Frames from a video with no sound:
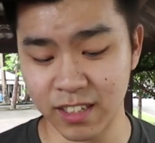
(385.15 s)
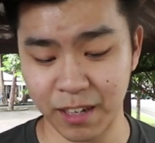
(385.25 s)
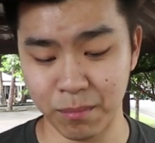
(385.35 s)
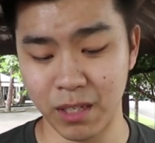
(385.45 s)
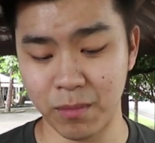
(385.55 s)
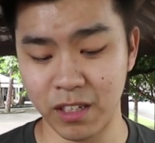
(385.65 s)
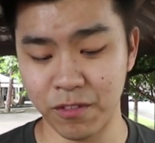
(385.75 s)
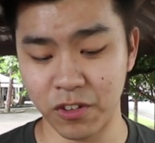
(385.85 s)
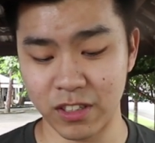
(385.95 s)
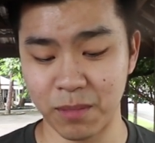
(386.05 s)
Like maybe,
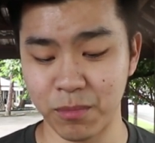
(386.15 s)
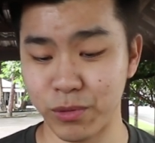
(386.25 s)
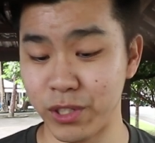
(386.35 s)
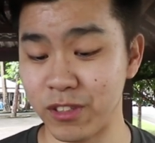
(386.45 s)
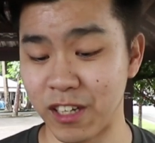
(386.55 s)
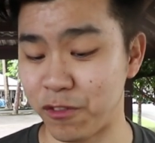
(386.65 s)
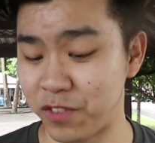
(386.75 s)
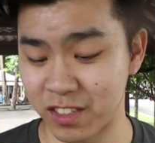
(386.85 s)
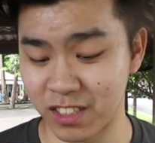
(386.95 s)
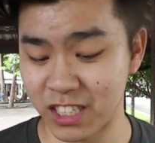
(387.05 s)
for example, we use our
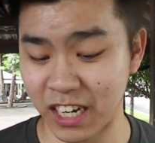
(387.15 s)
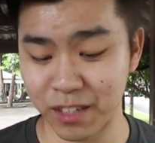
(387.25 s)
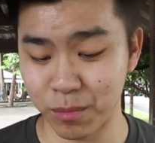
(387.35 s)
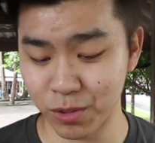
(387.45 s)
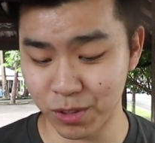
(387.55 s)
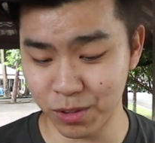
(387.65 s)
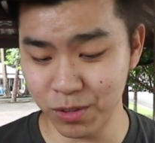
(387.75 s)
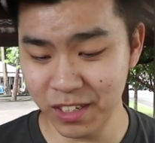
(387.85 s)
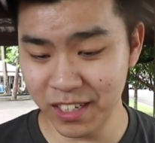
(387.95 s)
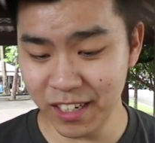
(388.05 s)
first shiny Mewtwo,